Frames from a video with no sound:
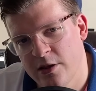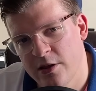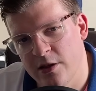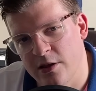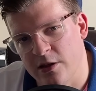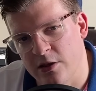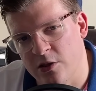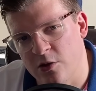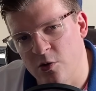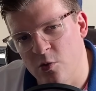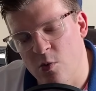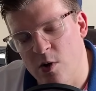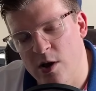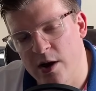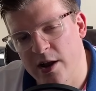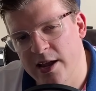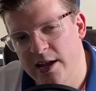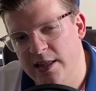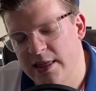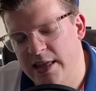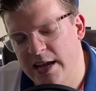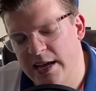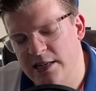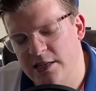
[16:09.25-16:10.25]
you want to
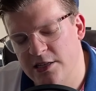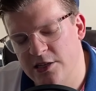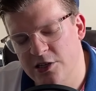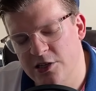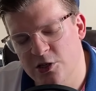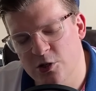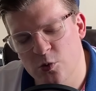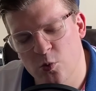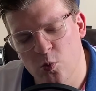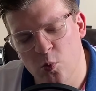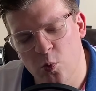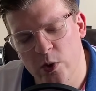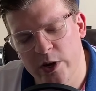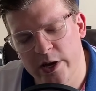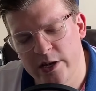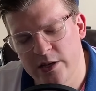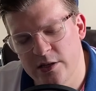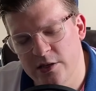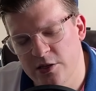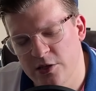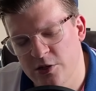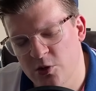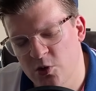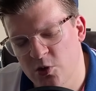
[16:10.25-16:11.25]
get that sweet,
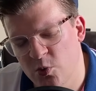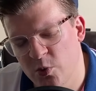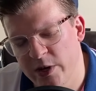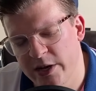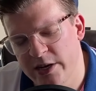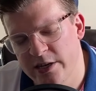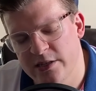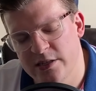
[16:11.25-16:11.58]
sweet,